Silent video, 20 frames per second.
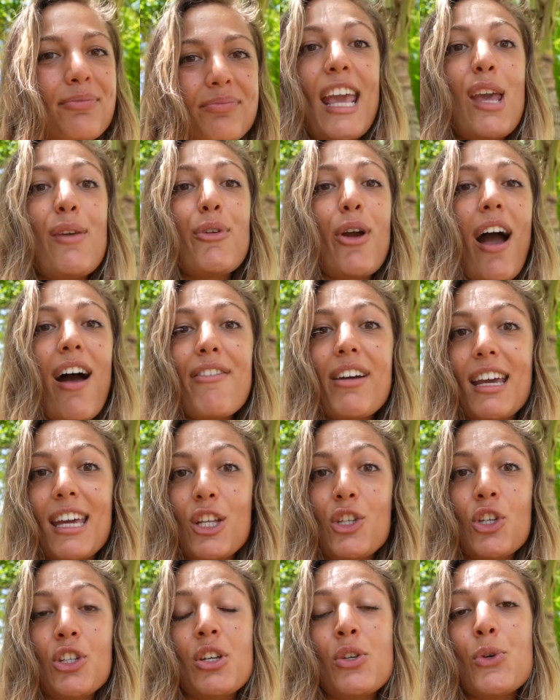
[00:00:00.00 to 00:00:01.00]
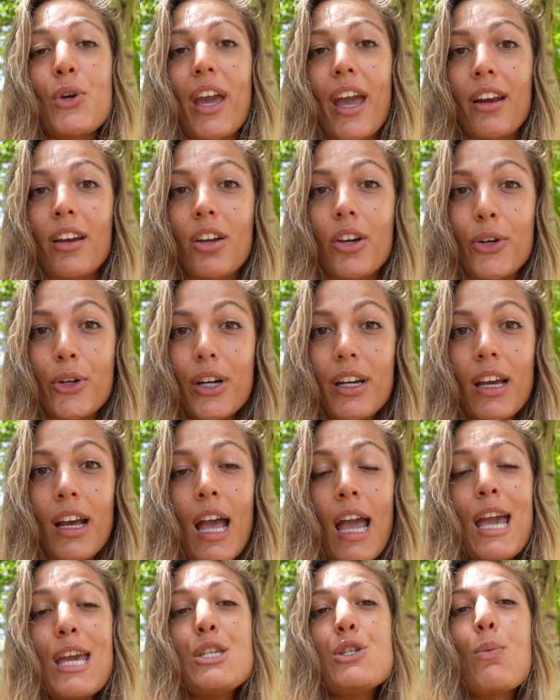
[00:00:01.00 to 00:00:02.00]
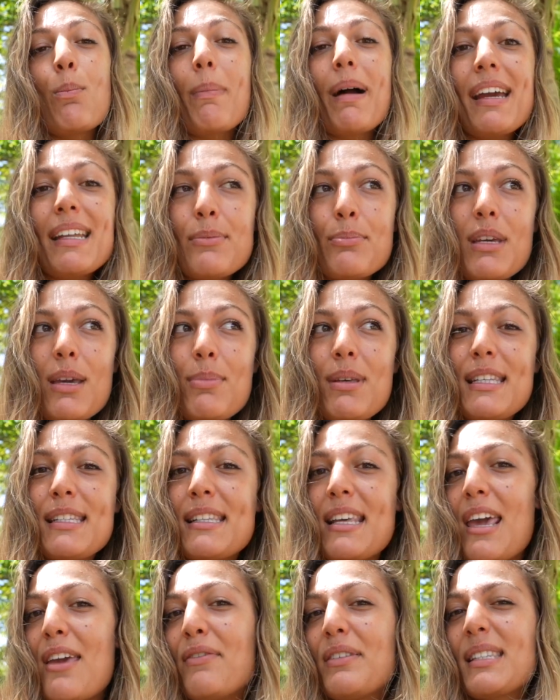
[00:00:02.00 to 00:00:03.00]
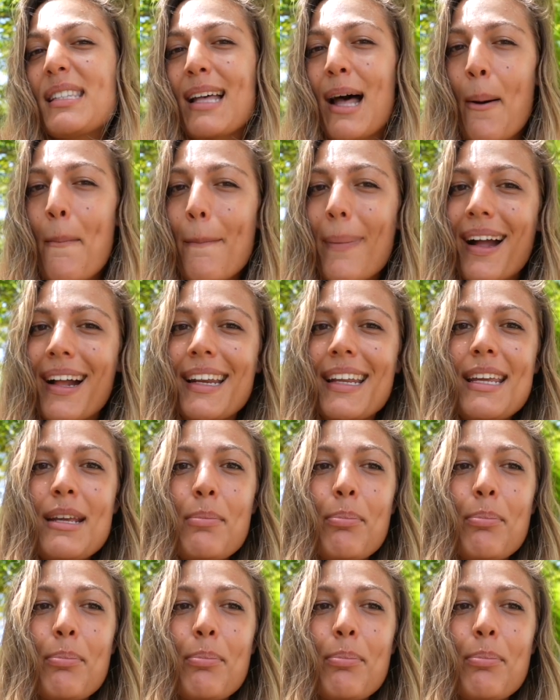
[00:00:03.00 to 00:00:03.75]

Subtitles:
If you have a kitchen and you can cook, you might maybe save some money,